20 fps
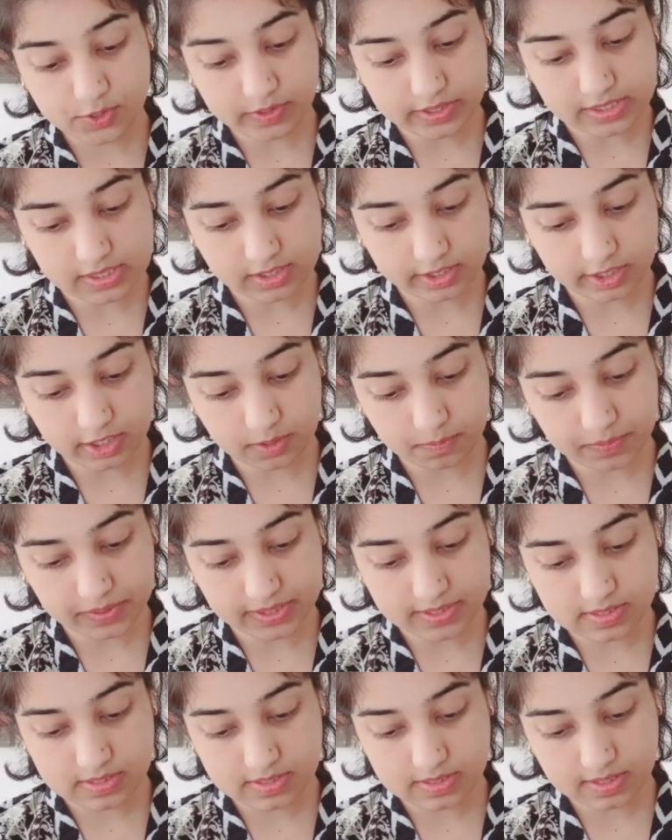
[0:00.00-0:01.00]
is translated
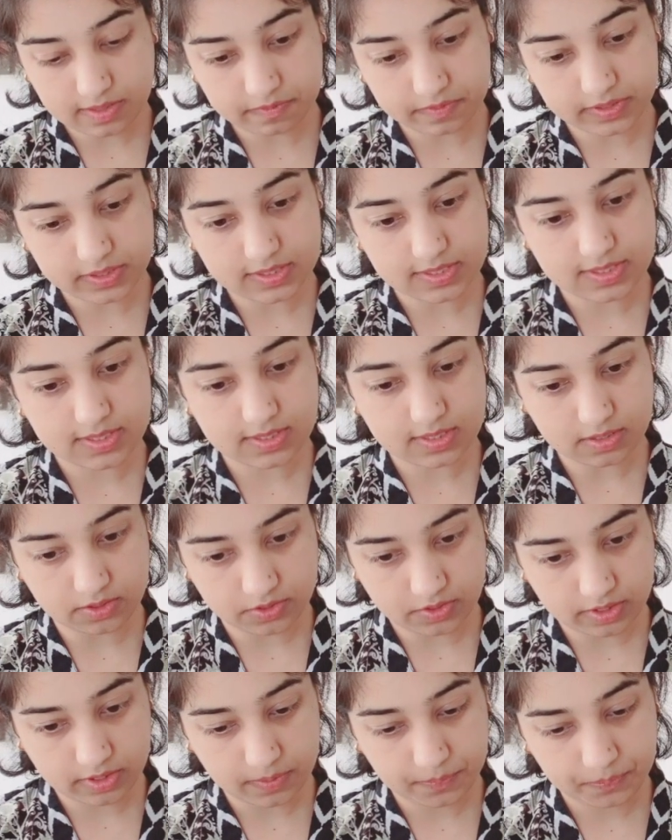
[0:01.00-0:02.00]
by Stephen
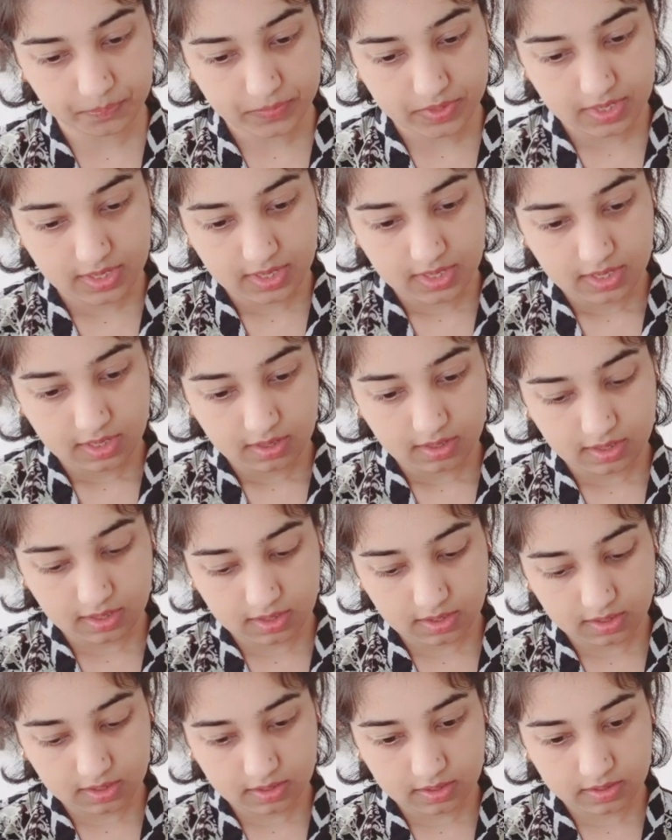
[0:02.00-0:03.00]
Snyder
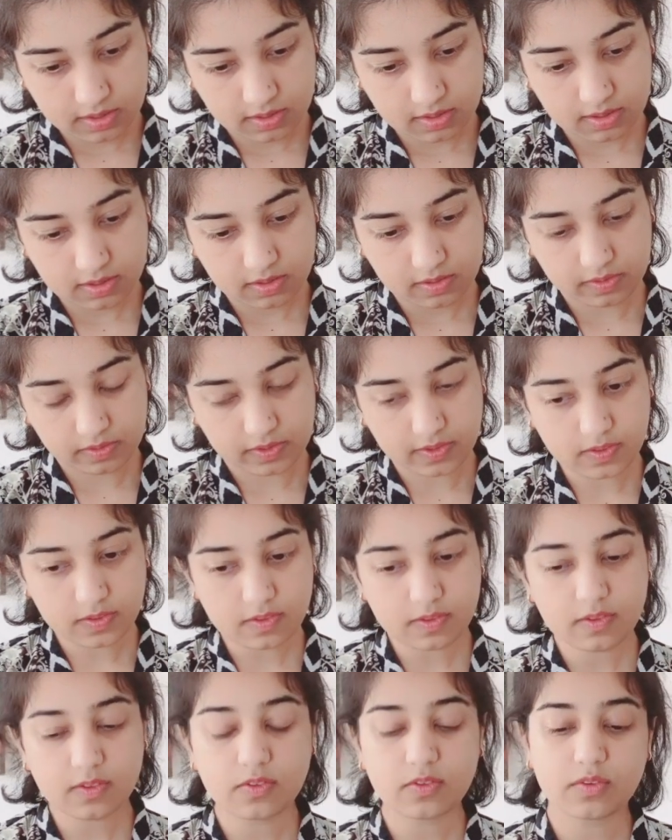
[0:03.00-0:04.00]
and
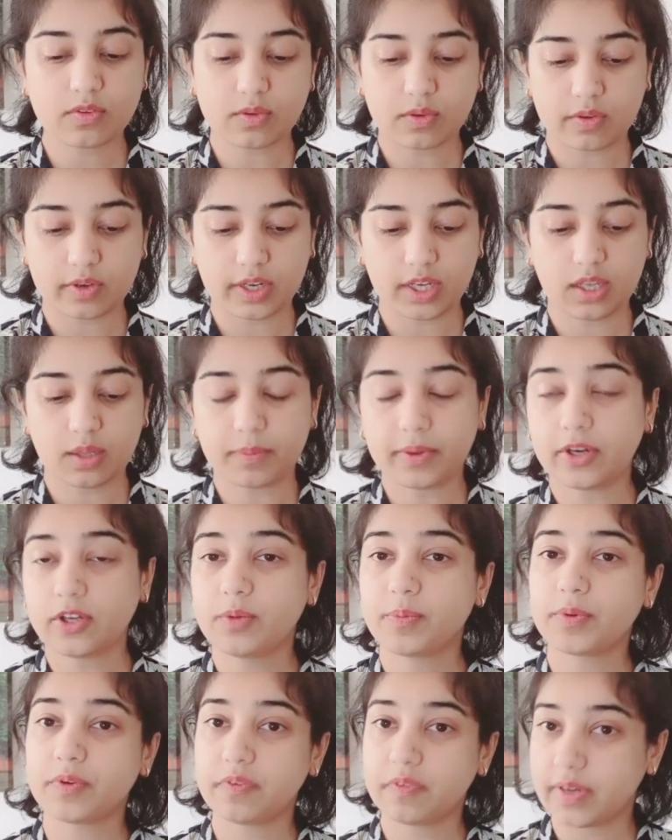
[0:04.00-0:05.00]
this is a story
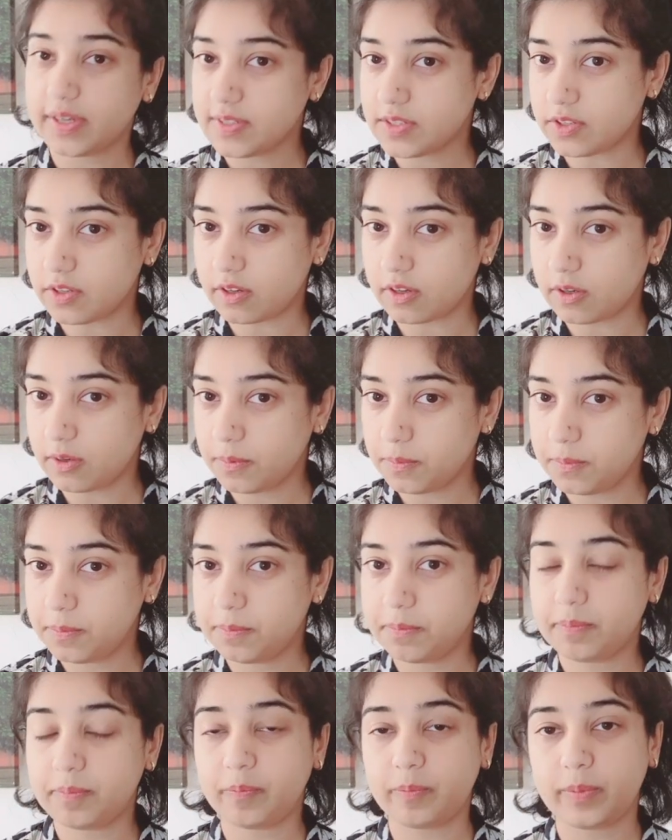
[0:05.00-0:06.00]
about a professor
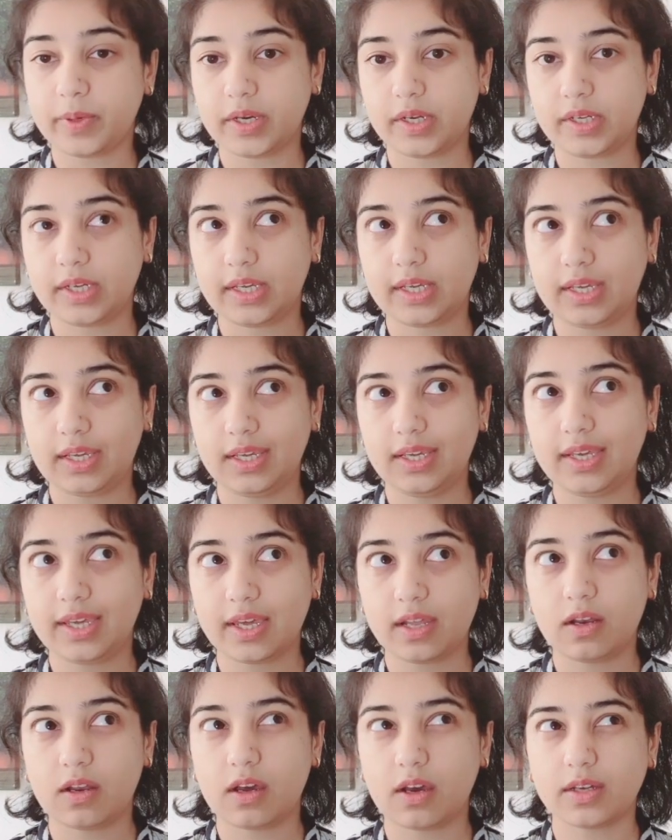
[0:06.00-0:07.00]
but he
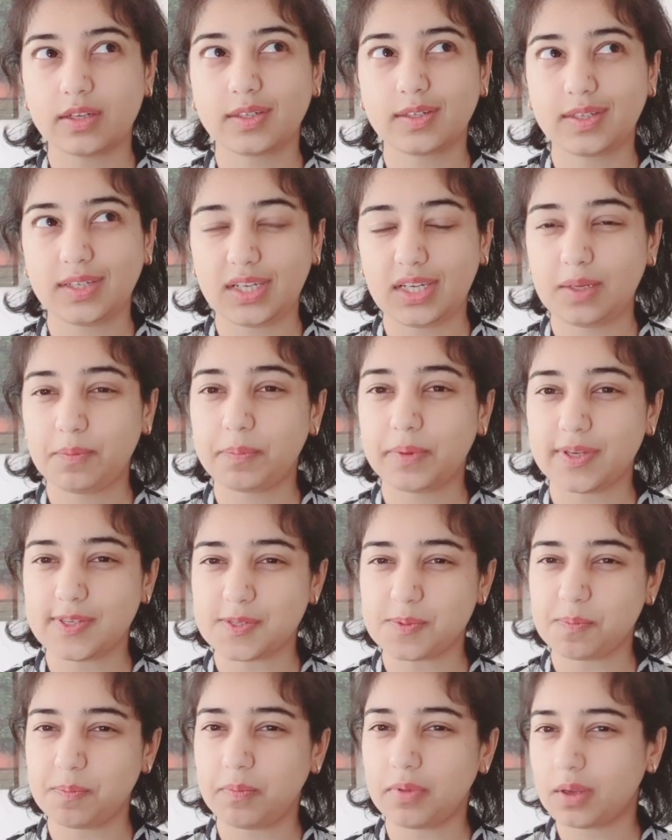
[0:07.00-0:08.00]
cannot keep
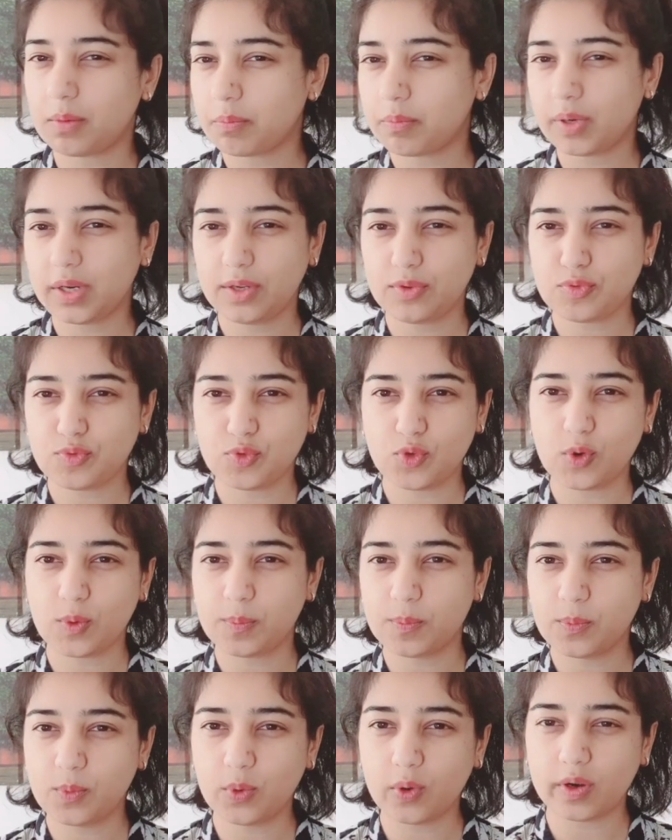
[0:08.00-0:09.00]
his memory for
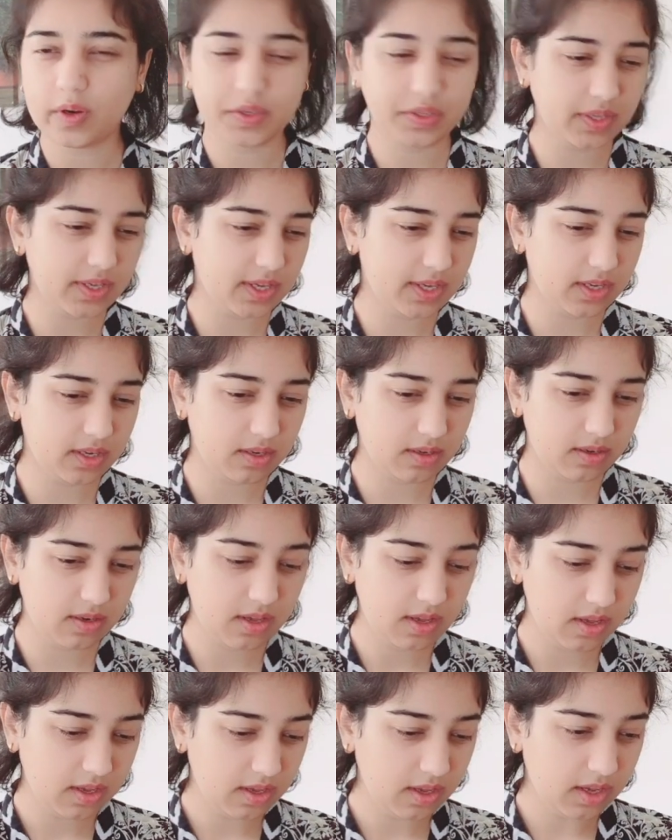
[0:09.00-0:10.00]
more
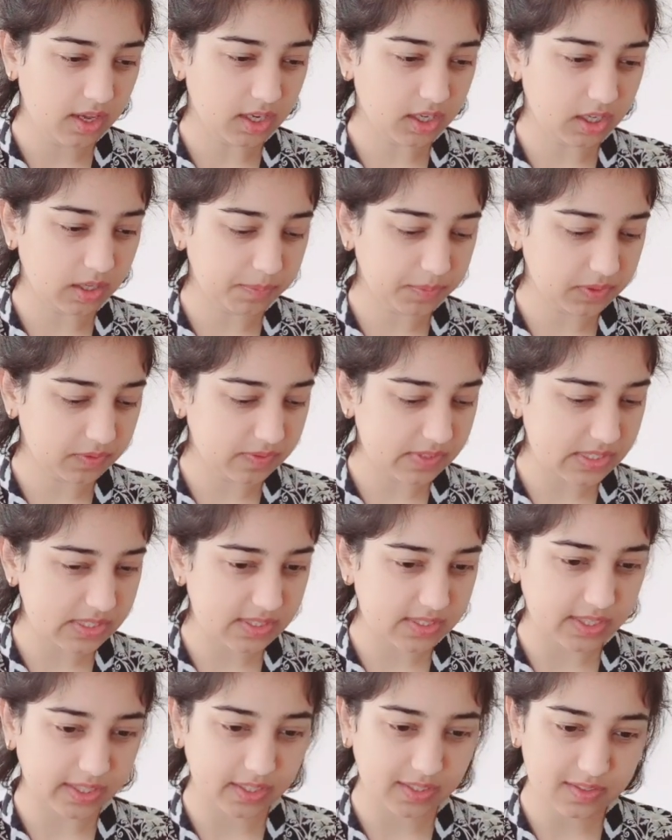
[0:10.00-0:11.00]
than a couple of
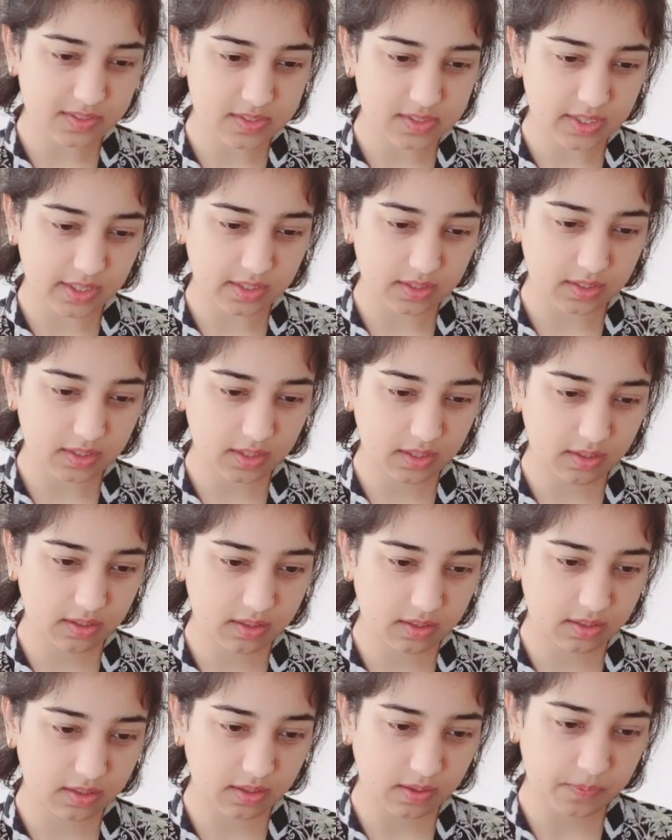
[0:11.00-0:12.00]
seconds, I
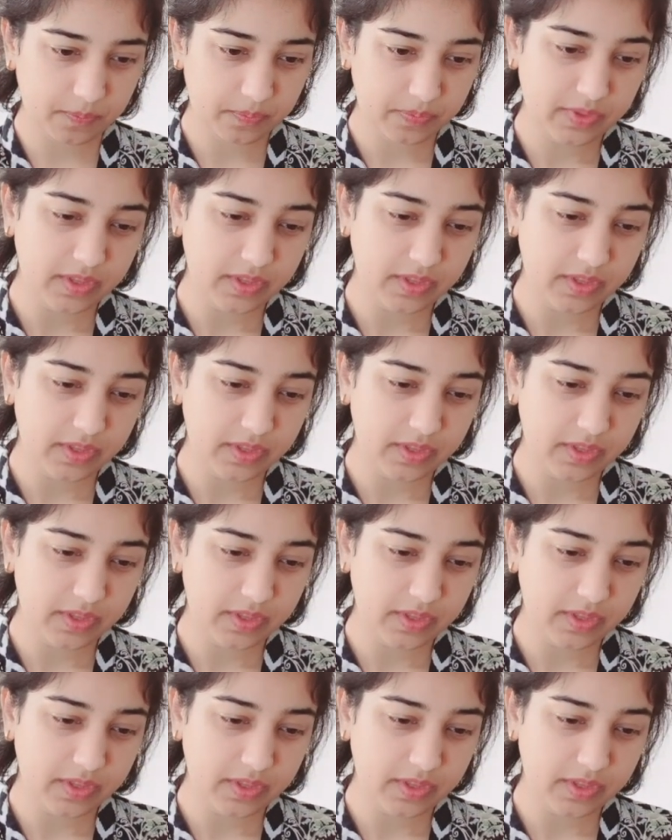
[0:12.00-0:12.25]
think.